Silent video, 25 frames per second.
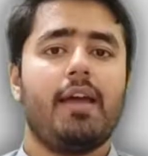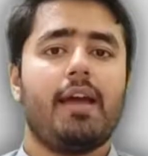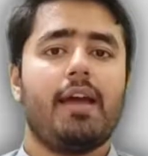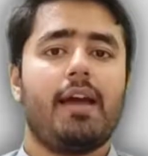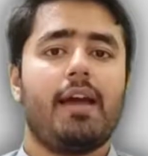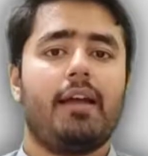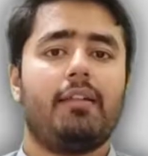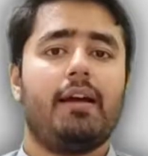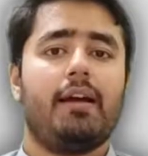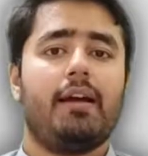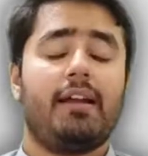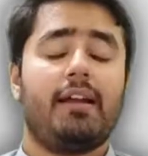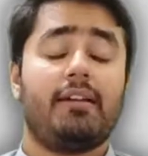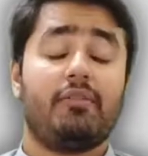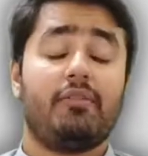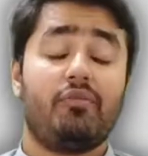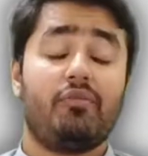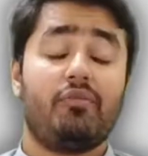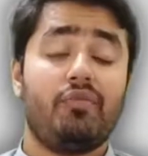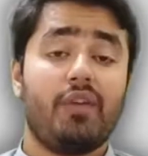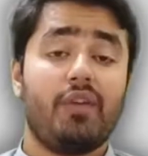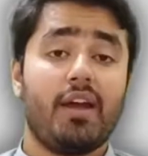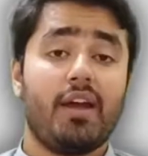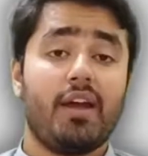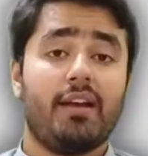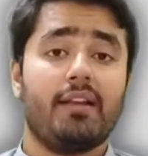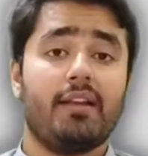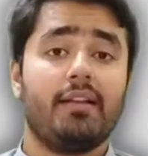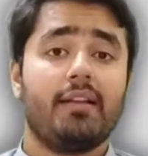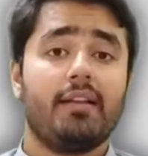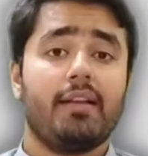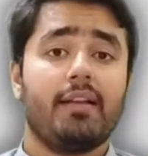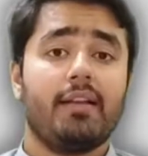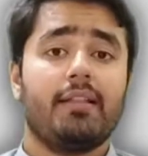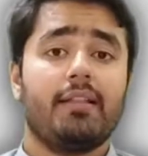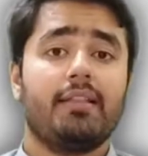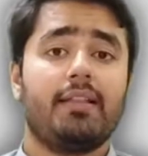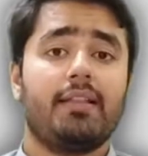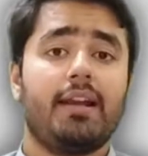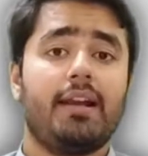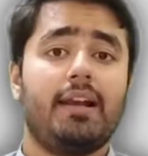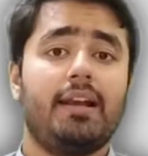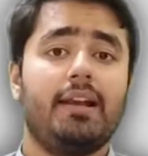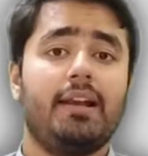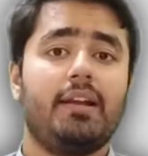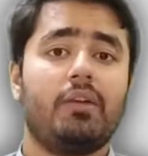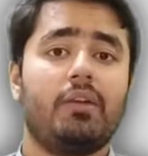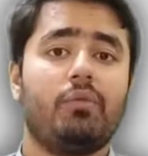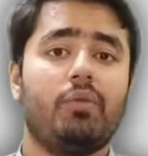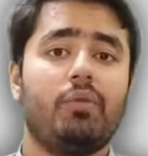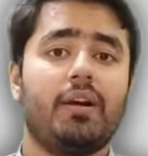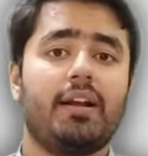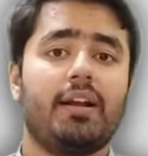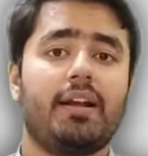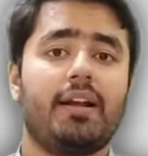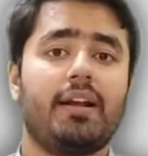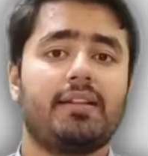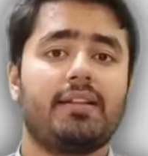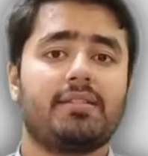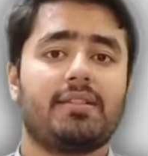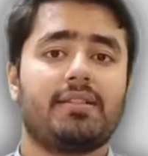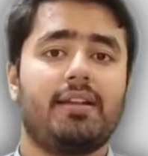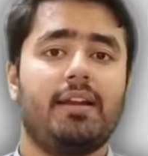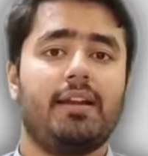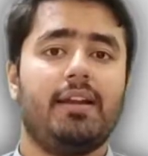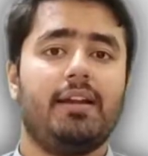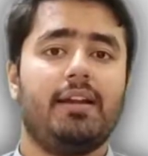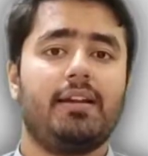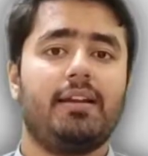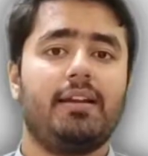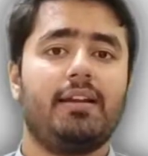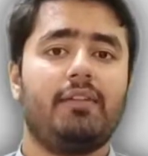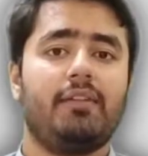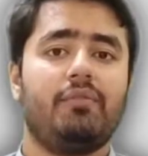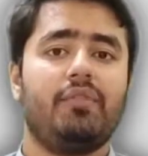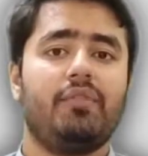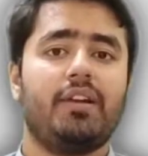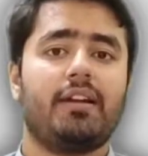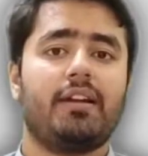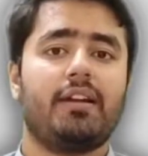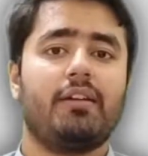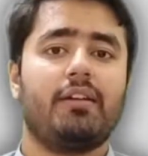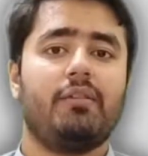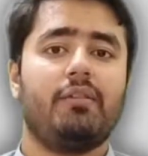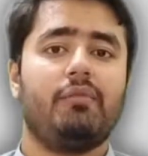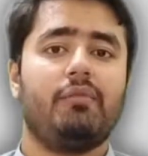and when the liquid gets heat it will